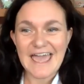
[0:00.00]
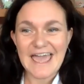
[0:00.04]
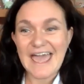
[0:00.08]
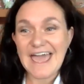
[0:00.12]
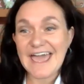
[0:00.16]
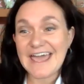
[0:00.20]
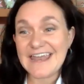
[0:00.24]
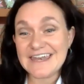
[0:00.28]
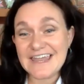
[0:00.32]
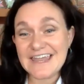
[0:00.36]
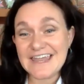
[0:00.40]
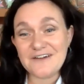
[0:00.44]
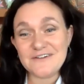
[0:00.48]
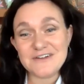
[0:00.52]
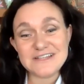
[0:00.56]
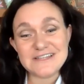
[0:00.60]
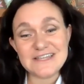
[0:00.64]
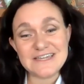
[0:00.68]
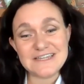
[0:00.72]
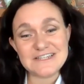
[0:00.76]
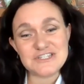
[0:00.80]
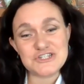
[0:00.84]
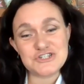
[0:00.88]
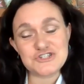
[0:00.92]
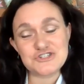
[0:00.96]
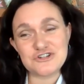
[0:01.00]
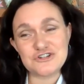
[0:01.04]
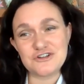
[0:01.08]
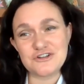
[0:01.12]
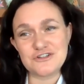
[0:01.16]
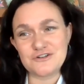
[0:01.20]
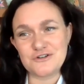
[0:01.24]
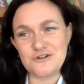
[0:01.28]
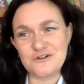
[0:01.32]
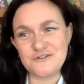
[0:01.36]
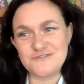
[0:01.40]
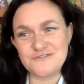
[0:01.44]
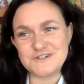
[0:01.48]
And now I'd like to turn it
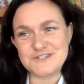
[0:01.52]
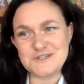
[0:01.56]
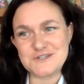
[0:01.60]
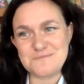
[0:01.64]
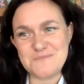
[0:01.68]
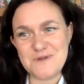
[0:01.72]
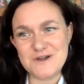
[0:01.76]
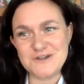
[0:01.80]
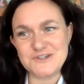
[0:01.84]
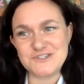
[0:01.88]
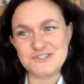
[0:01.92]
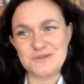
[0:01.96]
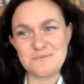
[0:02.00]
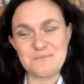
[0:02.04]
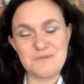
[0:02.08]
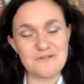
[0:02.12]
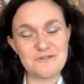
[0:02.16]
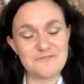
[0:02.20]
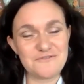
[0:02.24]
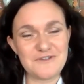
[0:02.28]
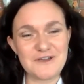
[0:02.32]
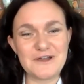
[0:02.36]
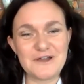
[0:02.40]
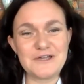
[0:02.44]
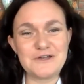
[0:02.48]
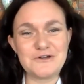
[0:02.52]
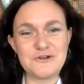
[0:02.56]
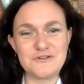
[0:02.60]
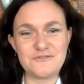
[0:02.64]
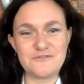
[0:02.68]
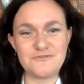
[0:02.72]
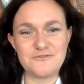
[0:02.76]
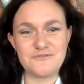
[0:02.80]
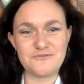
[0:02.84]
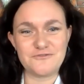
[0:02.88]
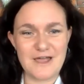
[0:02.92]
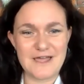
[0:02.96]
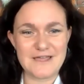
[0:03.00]
over to Marcia, my very good
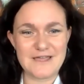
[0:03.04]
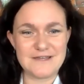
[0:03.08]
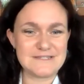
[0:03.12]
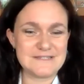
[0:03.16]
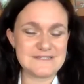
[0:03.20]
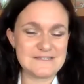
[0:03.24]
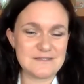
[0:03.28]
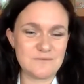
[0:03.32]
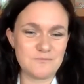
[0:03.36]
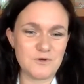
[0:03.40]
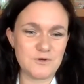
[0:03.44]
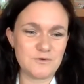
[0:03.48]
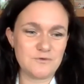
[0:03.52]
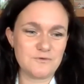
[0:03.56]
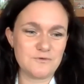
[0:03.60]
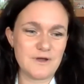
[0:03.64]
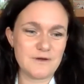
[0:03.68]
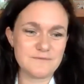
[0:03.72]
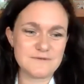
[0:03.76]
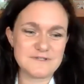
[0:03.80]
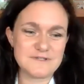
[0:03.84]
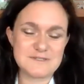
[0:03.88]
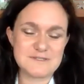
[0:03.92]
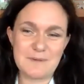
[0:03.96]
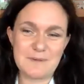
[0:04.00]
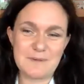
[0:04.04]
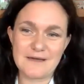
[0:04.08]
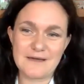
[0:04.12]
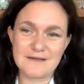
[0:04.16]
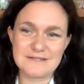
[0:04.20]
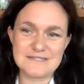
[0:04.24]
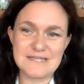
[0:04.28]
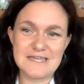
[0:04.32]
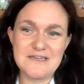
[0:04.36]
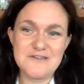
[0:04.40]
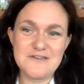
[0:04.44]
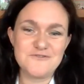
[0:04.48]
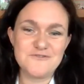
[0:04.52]
friend and someone who I respect
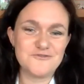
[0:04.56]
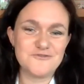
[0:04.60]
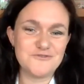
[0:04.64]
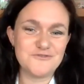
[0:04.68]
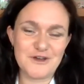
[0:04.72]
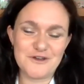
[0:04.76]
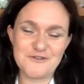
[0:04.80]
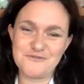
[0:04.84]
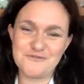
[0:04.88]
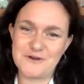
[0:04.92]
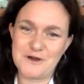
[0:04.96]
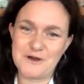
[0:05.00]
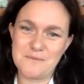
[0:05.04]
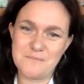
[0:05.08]
very, very